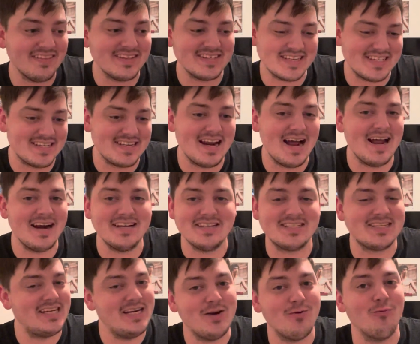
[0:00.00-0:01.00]
this is not a
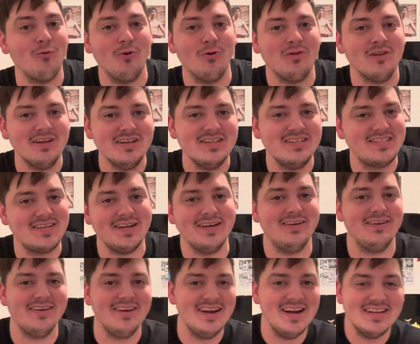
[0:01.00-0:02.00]
sequel
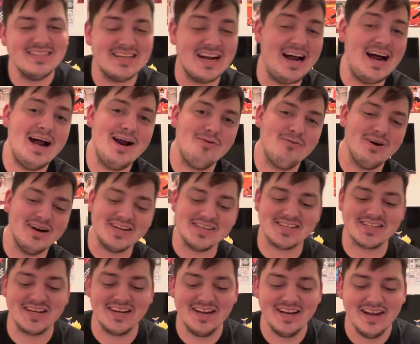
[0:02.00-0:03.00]
to High
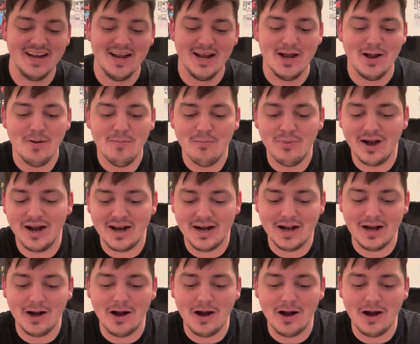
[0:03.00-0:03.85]
Risk. But